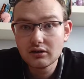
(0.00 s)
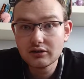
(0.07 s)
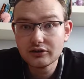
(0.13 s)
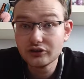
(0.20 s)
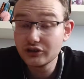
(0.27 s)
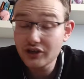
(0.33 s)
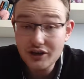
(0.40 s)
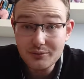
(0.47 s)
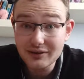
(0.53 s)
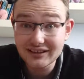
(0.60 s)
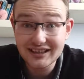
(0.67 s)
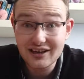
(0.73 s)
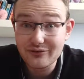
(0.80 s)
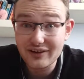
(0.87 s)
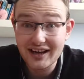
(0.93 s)
You, on
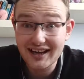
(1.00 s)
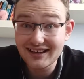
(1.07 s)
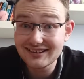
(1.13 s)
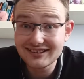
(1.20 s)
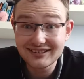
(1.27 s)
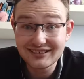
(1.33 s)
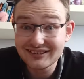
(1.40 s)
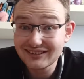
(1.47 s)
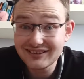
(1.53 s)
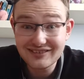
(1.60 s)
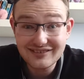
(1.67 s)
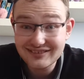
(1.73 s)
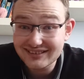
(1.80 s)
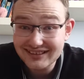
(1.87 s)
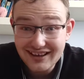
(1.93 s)
the other hand,
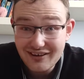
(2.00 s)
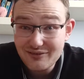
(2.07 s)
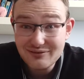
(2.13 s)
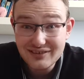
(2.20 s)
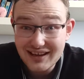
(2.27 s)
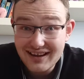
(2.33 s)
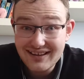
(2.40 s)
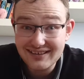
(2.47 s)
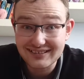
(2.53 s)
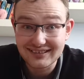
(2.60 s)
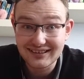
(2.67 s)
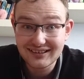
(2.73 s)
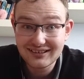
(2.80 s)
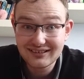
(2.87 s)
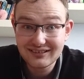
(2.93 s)
you don't learn
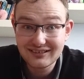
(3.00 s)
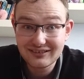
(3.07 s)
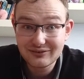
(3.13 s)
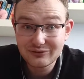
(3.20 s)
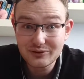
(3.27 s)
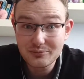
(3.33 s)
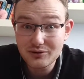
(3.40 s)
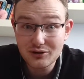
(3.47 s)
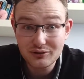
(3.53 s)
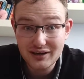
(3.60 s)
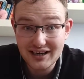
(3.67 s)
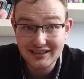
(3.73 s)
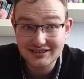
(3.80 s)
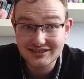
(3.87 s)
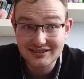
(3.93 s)
from your
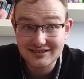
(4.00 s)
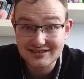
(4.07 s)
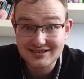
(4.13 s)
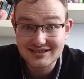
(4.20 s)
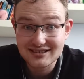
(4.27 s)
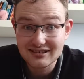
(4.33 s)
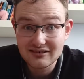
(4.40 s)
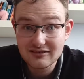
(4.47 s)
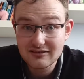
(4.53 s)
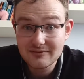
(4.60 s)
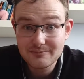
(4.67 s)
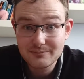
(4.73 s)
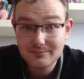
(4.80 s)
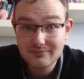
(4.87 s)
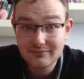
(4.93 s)
actions.
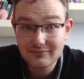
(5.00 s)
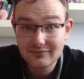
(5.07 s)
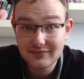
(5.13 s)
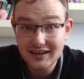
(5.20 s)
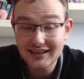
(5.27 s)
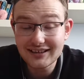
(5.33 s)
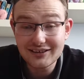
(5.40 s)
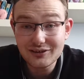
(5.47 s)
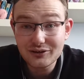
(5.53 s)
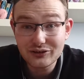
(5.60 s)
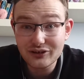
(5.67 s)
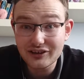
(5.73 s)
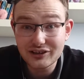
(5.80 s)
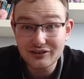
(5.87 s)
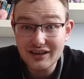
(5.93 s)
And it looks
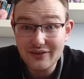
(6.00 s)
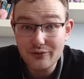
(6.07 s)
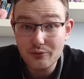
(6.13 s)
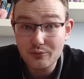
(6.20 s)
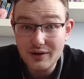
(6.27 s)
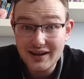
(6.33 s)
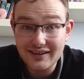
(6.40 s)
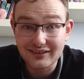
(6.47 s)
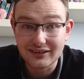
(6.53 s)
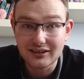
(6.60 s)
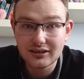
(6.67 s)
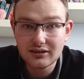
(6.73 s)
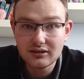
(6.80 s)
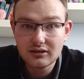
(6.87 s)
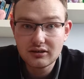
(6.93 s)
like you never will.
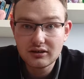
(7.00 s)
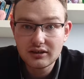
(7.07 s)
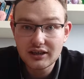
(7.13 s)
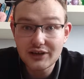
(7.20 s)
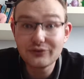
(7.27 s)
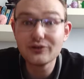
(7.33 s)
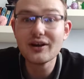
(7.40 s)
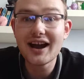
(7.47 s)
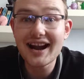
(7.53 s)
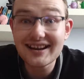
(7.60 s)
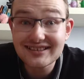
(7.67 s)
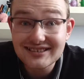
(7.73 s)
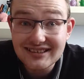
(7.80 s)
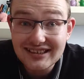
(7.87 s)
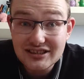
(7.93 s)
If you
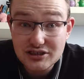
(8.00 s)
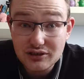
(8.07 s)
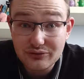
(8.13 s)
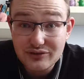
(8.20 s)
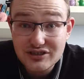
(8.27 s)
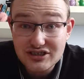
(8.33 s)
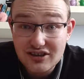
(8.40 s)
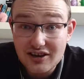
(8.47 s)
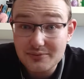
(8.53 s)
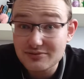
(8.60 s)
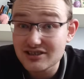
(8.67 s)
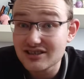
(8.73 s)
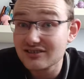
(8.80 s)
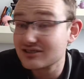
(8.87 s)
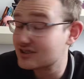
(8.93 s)
actually took the time
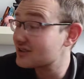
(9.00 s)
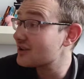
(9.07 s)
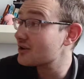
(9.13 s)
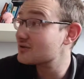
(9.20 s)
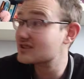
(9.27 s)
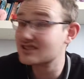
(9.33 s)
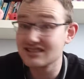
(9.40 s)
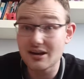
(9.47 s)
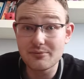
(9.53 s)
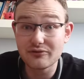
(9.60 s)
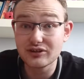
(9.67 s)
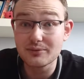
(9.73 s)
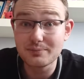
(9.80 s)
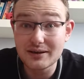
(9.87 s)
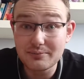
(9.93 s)
to know some of
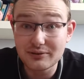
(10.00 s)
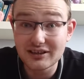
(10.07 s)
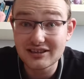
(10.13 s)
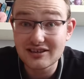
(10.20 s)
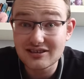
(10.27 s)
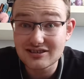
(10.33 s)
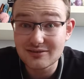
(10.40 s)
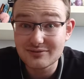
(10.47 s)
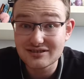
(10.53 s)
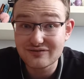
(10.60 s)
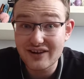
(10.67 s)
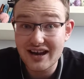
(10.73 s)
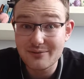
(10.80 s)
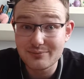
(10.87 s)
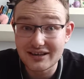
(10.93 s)
the people in the Thomas
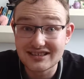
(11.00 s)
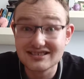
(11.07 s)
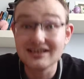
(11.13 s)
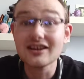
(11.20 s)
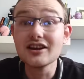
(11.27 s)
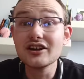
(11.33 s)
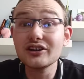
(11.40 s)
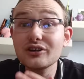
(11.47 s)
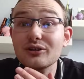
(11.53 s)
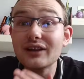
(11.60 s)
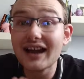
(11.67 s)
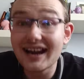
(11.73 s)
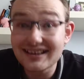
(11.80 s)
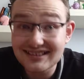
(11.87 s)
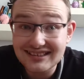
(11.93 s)
fan base, you'll
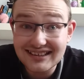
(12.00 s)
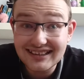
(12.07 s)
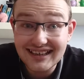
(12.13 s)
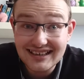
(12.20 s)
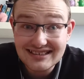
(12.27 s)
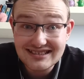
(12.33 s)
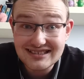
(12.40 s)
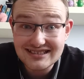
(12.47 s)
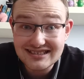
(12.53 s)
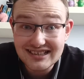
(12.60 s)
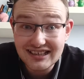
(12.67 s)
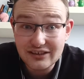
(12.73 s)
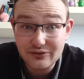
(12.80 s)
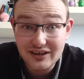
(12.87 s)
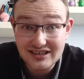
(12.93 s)
actually get to
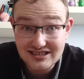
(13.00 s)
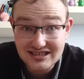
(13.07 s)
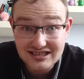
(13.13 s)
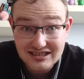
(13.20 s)
see that